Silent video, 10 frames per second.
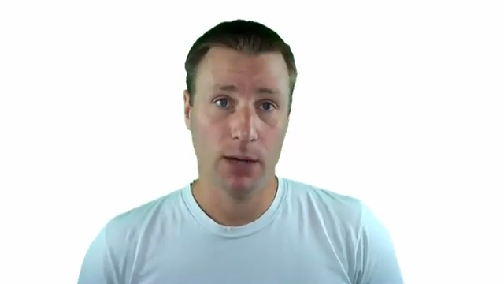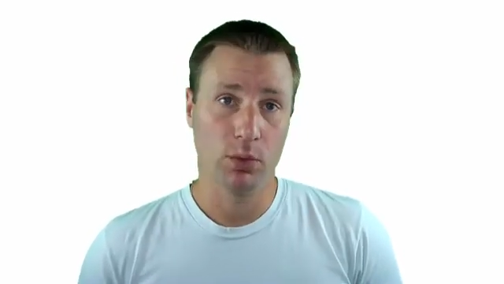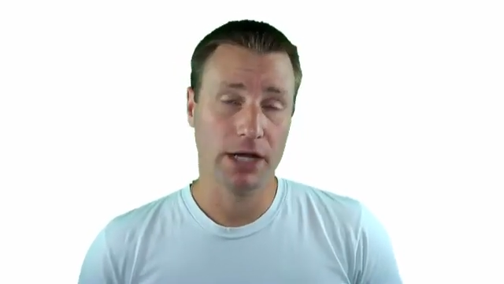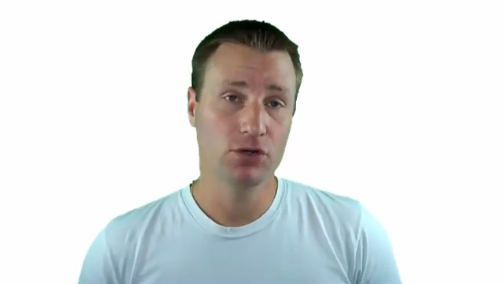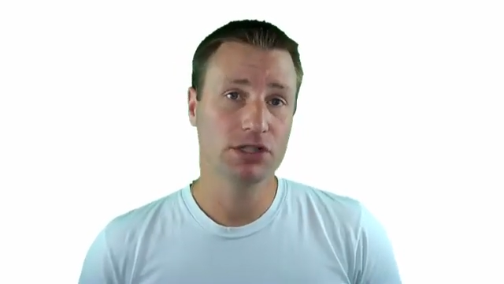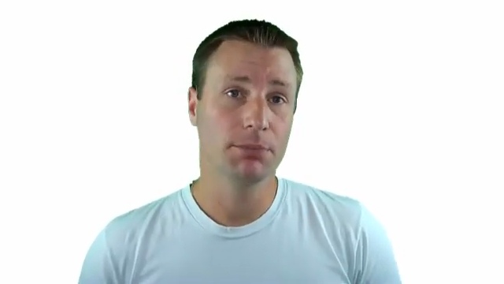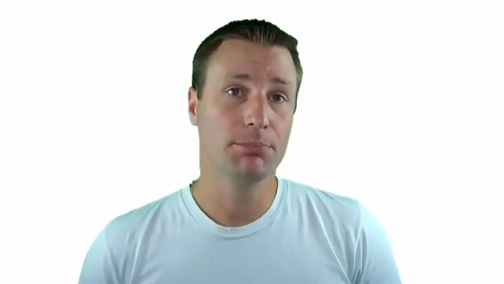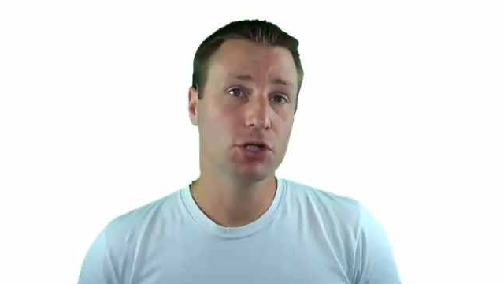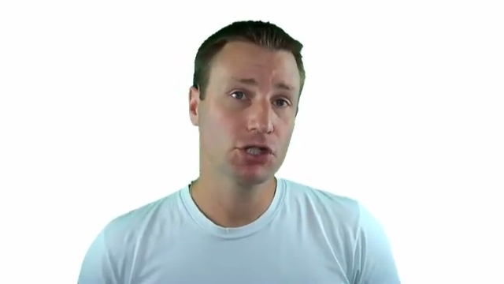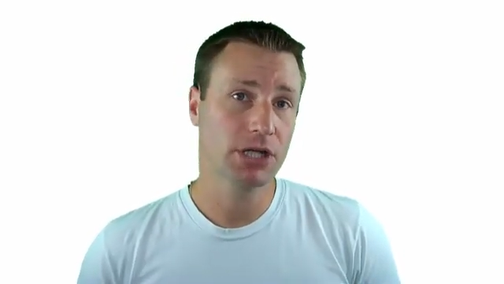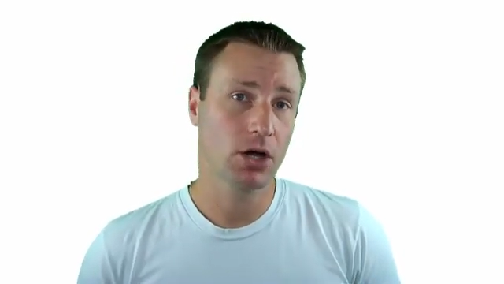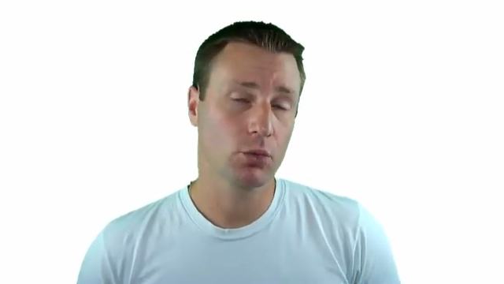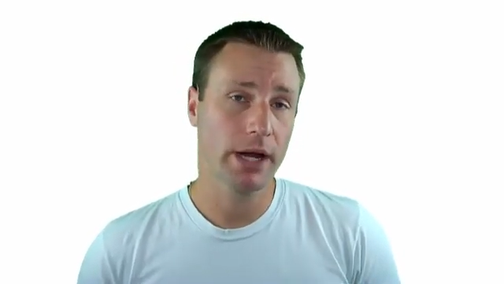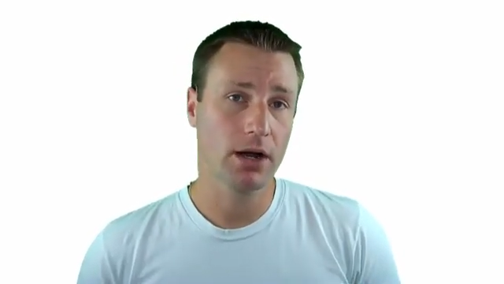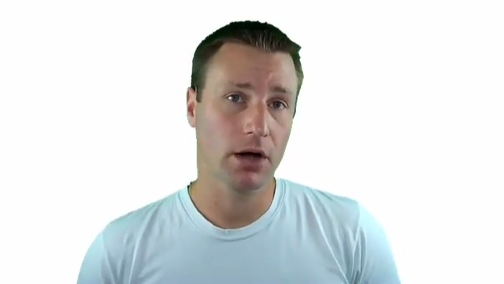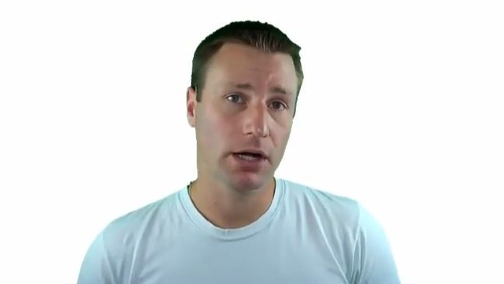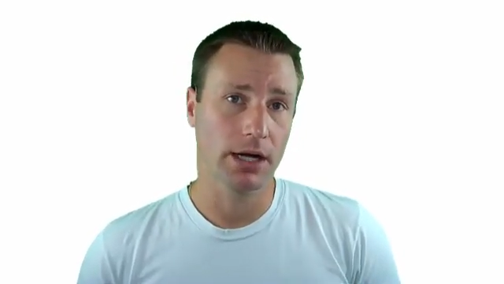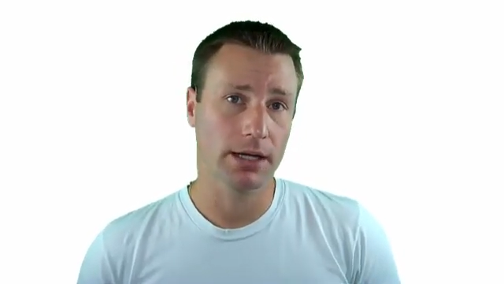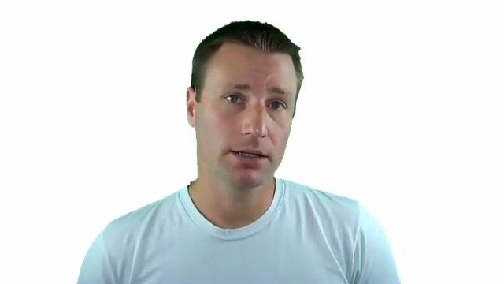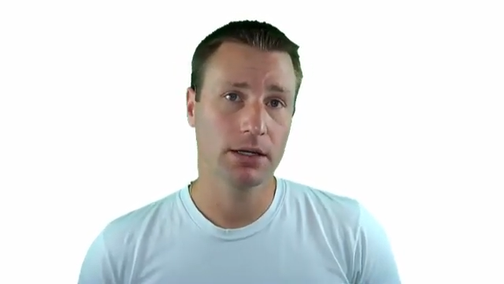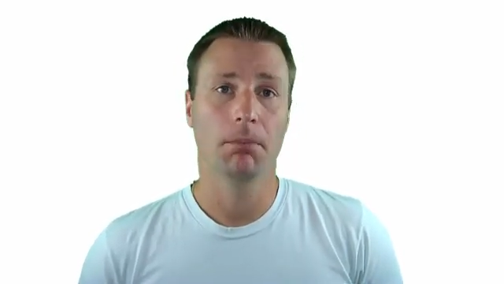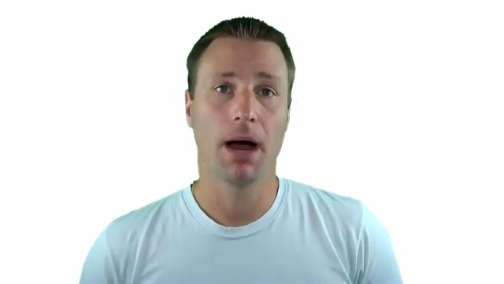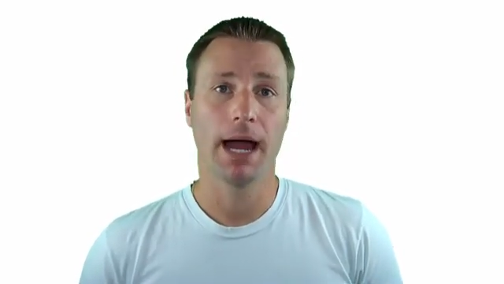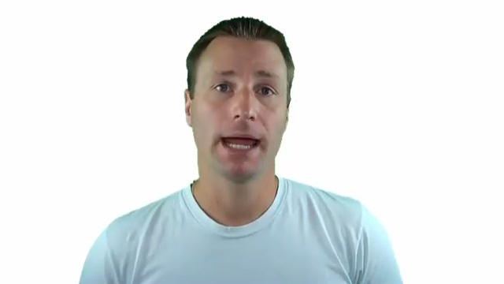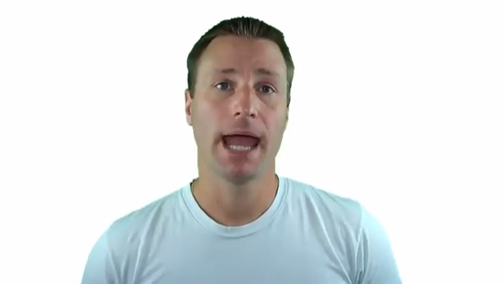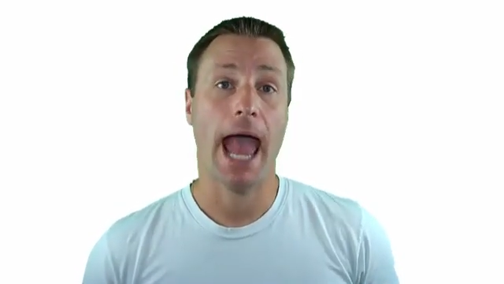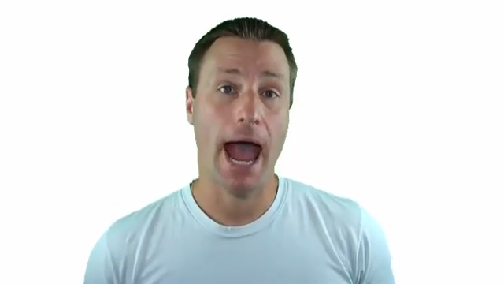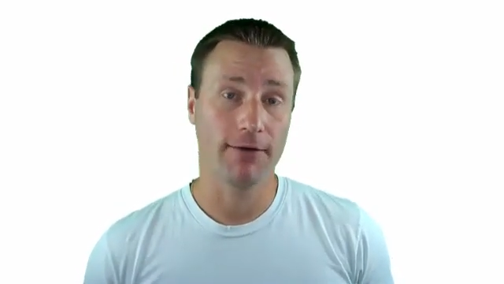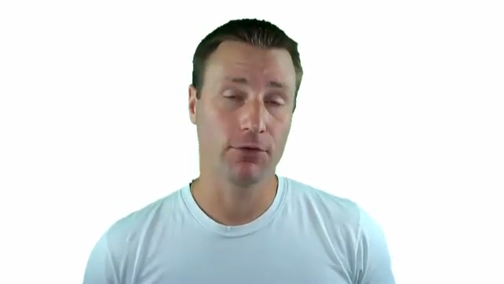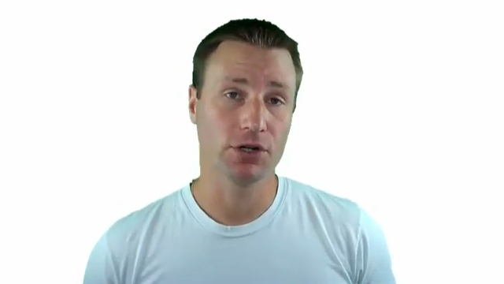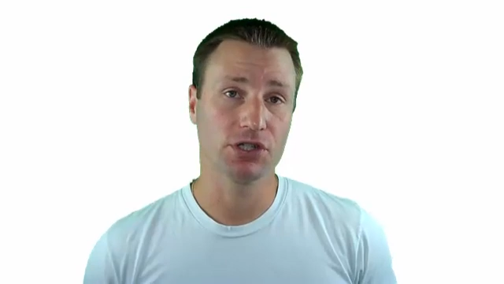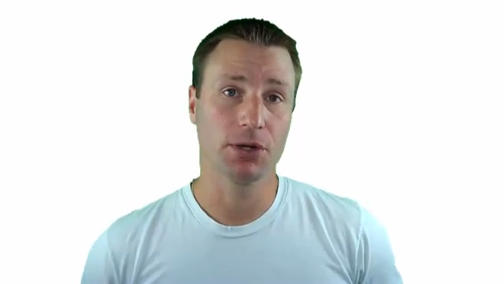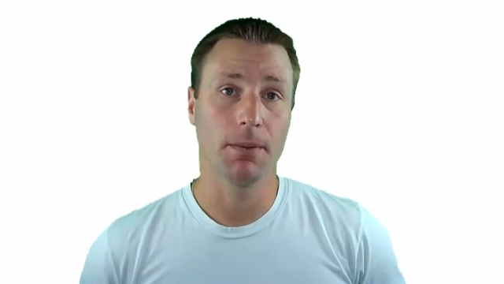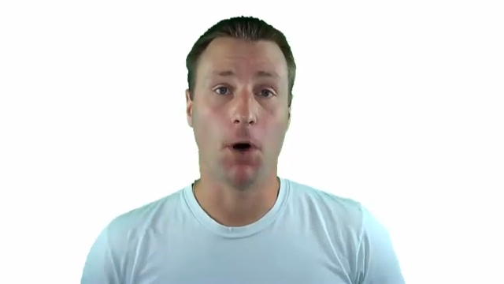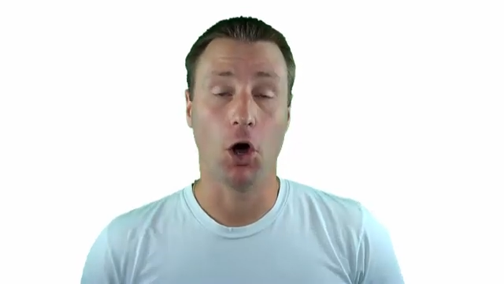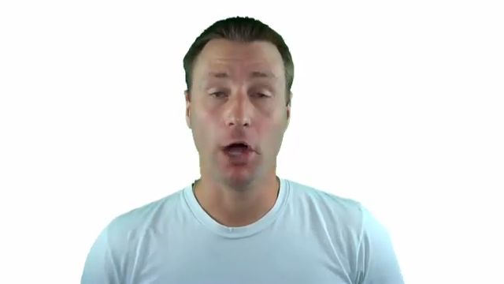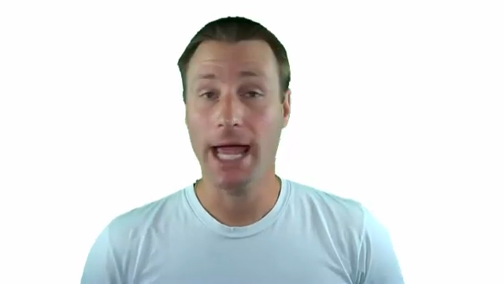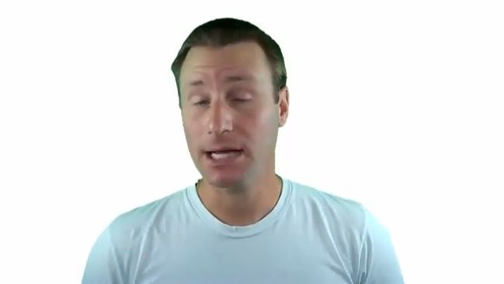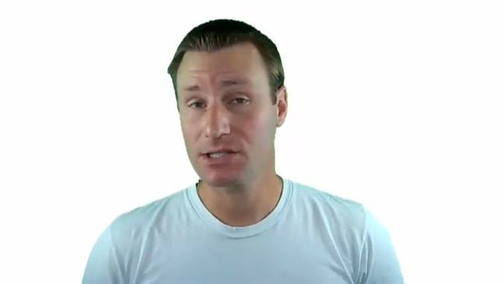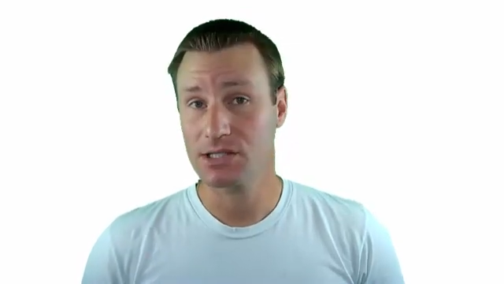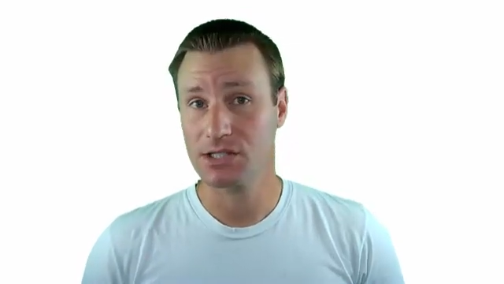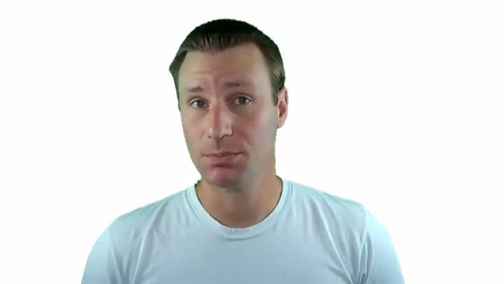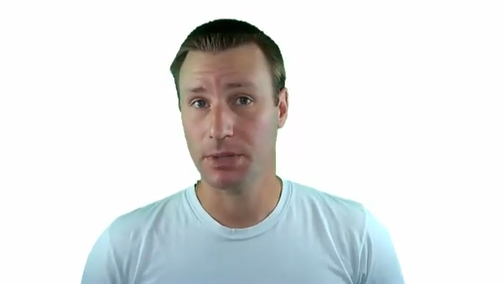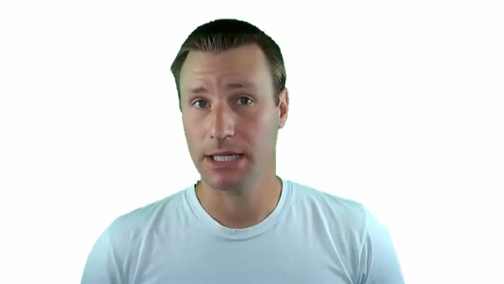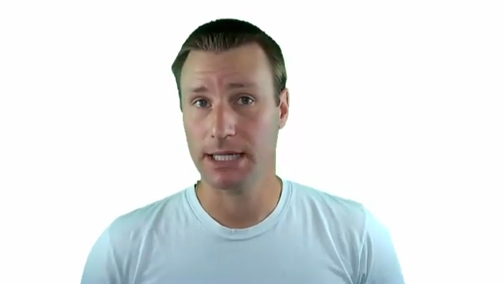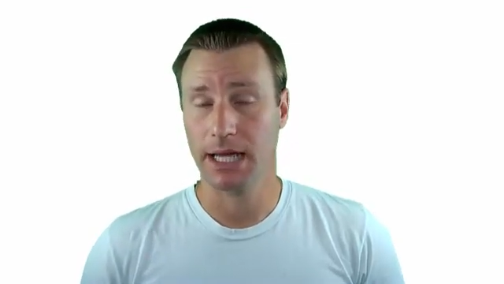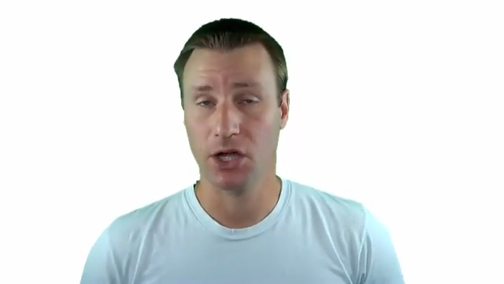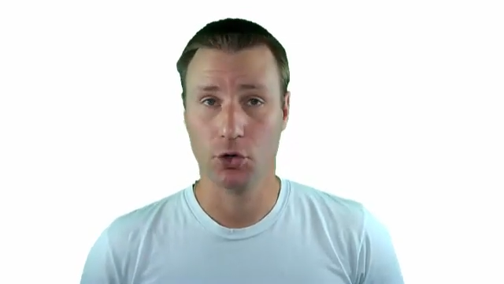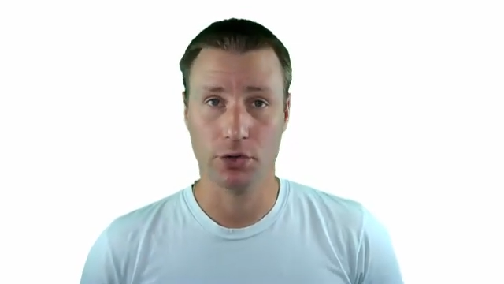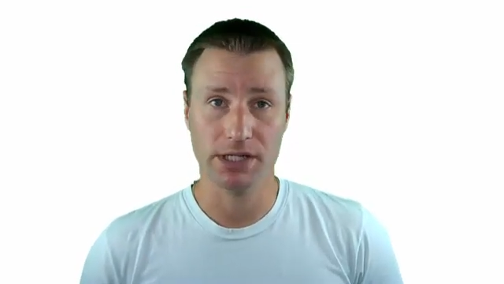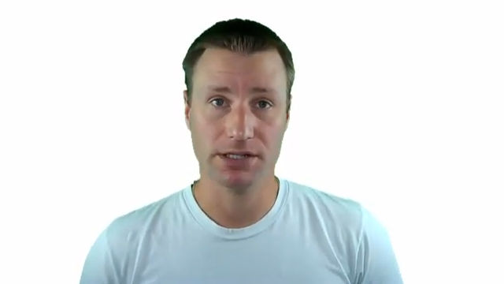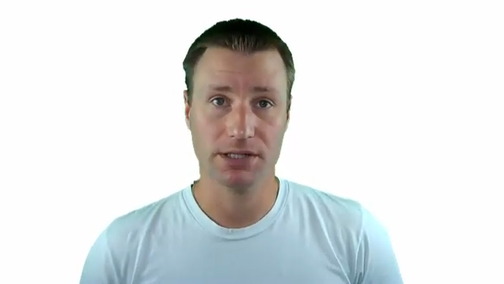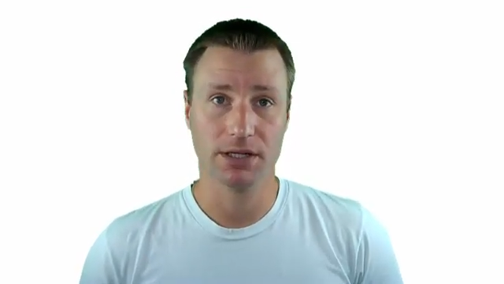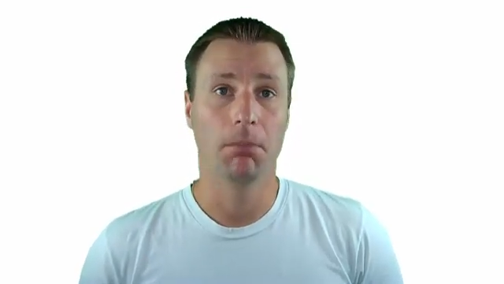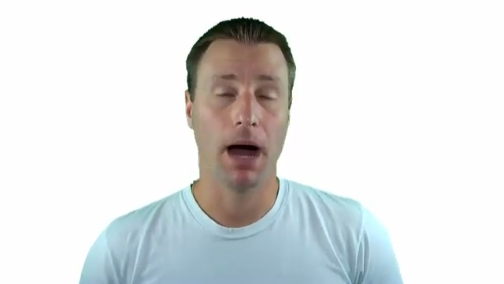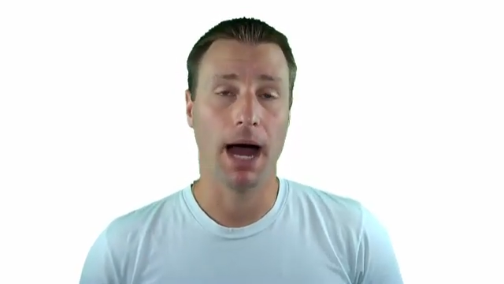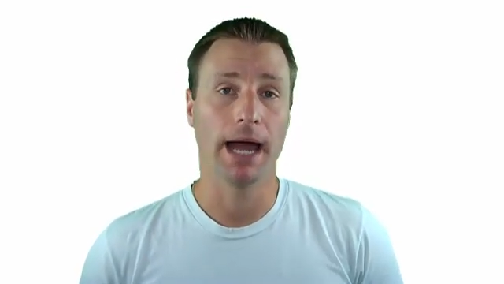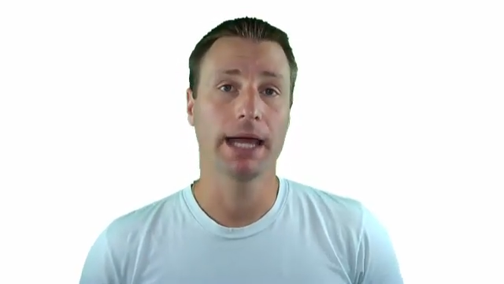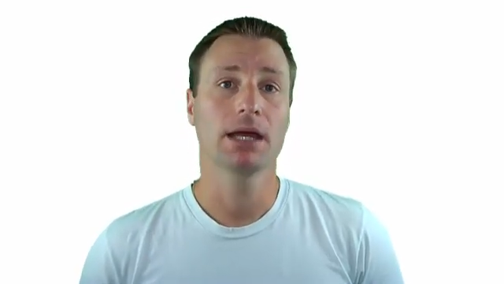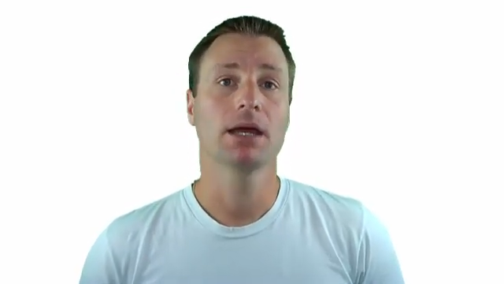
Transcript: And when I used the Bushnell radar gun, my average ball exit speed increased by